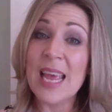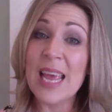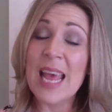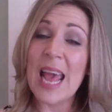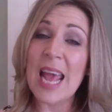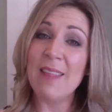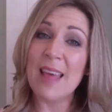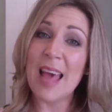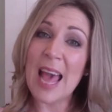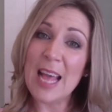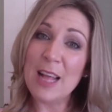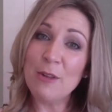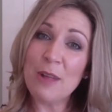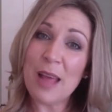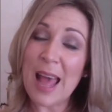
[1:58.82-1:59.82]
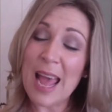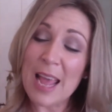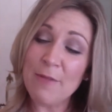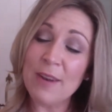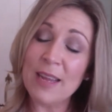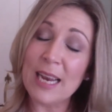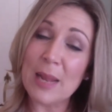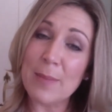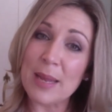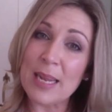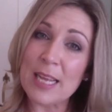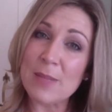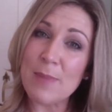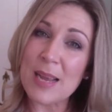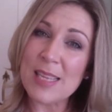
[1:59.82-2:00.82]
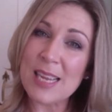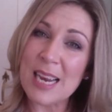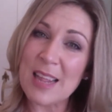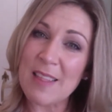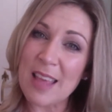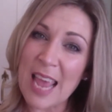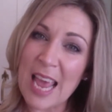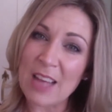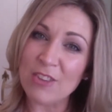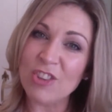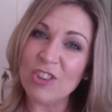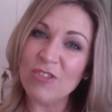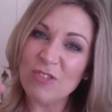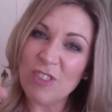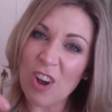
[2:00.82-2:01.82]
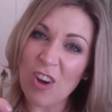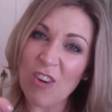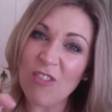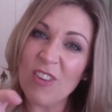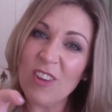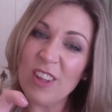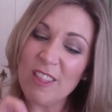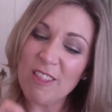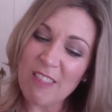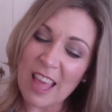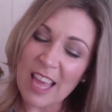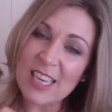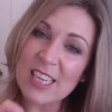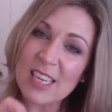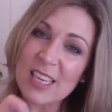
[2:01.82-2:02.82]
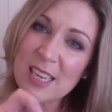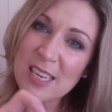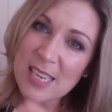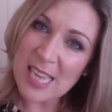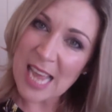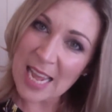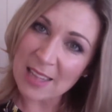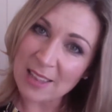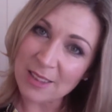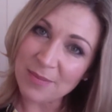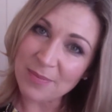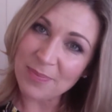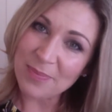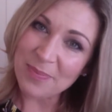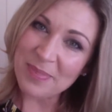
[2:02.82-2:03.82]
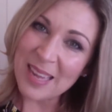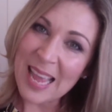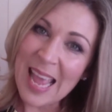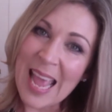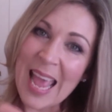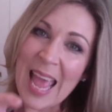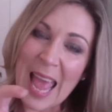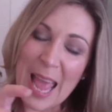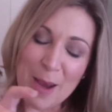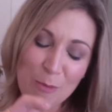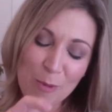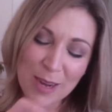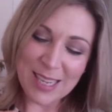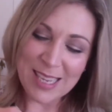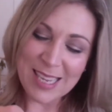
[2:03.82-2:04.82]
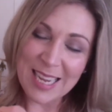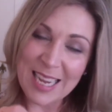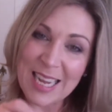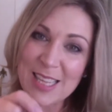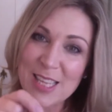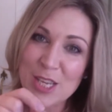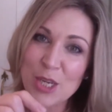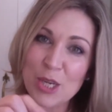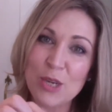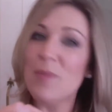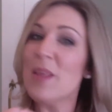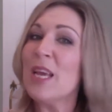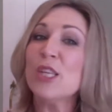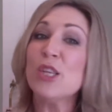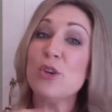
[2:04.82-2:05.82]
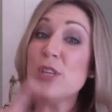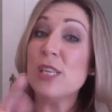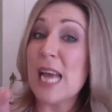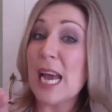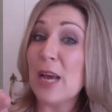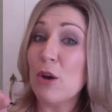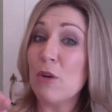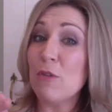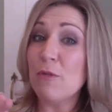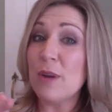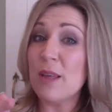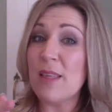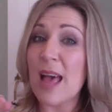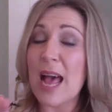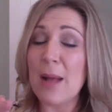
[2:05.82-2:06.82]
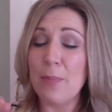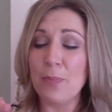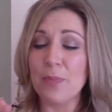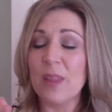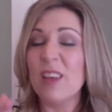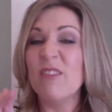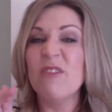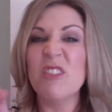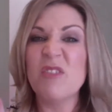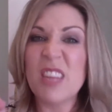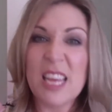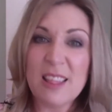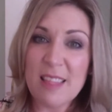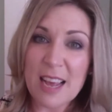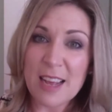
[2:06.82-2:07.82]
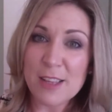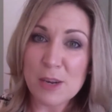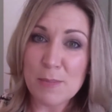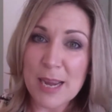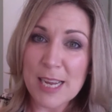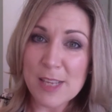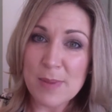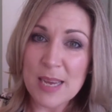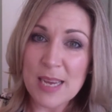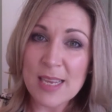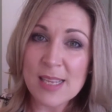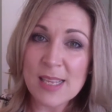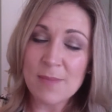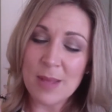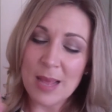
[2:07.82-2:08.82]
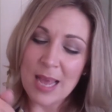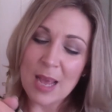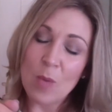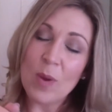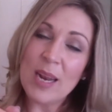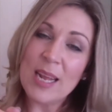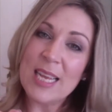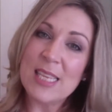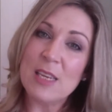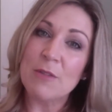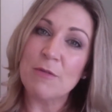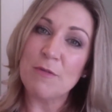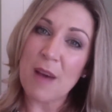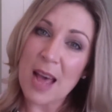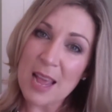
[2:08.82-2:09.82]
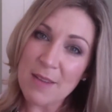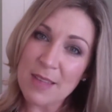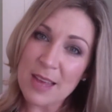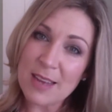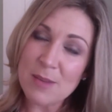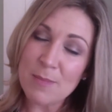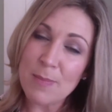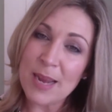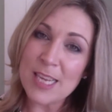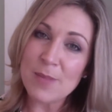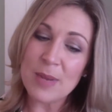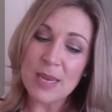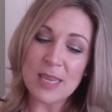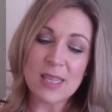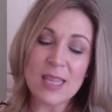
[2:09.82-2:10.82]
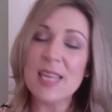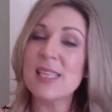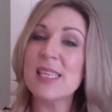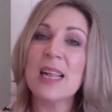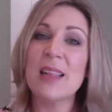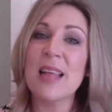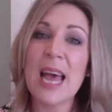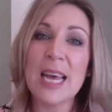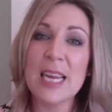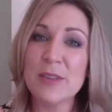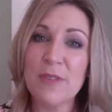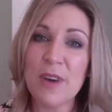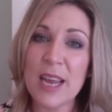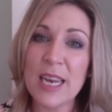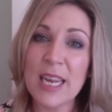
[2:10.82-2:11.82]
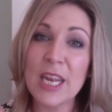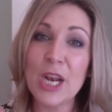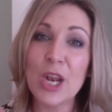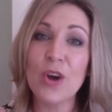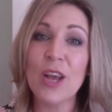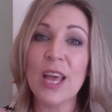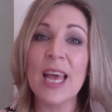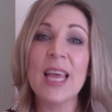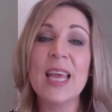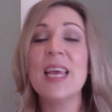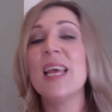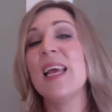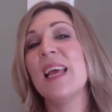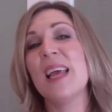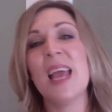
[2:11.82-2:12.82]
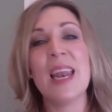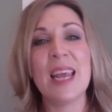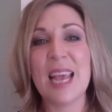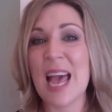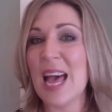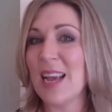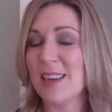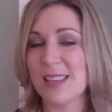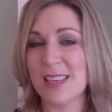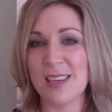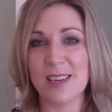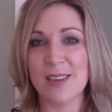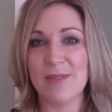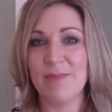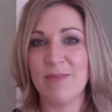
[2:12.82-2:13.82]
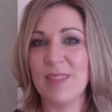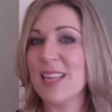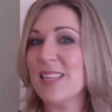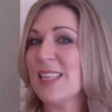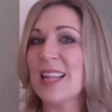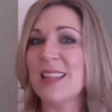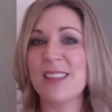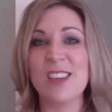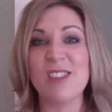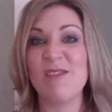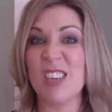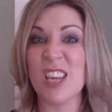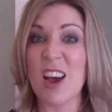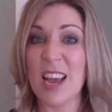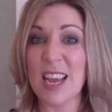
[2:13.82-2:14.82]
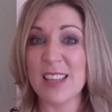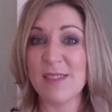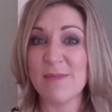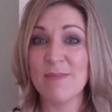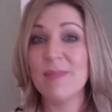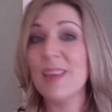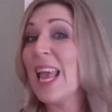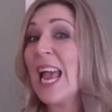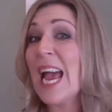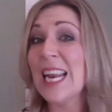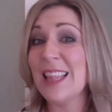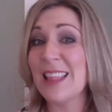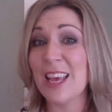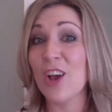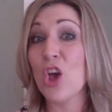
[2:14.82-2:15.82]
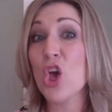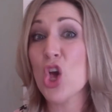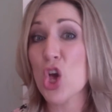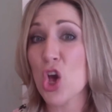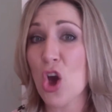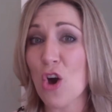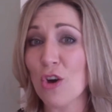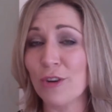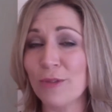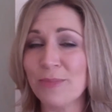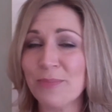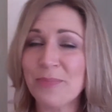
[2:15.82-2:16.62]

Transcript: And the Hayflick Limit is basically the count of that tail. And once it gets to, so you start off with 15,000 base pairs. When it gets to 5,000 base pairs, that cell can't divide any longer and it carks it. That cell dies. Out of there, gone.